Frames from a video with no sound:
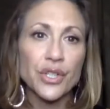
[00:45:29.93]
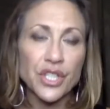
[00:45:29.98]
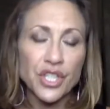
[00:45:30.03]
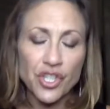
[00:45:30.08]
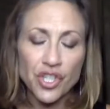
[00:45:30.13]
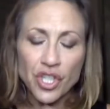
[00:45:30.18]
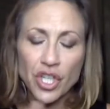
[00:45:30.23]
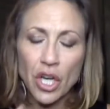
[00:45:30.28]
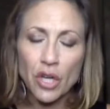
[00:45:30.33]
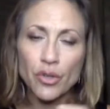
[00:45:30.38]

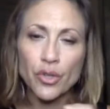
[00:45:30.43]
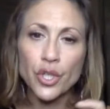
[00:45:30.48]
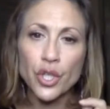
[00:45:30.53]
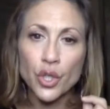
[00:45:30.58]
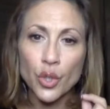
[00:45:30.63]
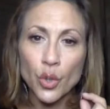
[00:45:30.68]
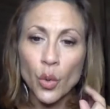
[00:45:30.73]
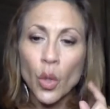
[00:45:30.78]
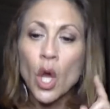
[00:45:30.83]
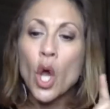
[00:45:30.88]
show
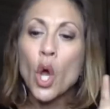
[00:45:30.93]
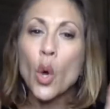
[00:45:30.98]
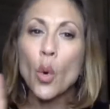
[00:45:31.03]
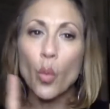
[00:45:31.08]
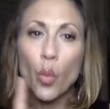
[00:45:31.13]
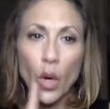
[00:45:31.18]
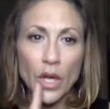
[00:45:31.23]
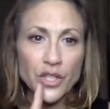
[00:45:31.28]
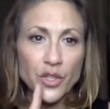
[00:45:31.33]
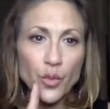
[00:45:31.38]
you
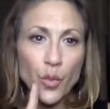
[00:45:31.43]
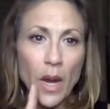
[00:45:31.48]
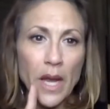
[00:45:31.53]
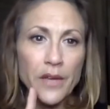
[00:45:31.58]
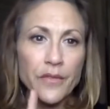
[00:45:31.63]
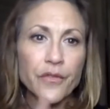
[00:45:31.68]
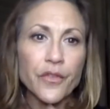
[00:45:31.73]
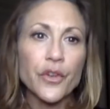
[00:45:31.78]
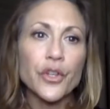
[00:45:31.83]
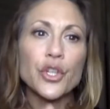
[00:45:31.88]
what's
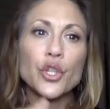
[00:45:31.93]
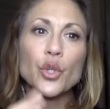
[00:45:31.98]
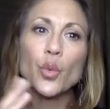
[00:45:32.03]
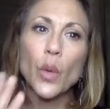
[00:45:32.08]
right for you,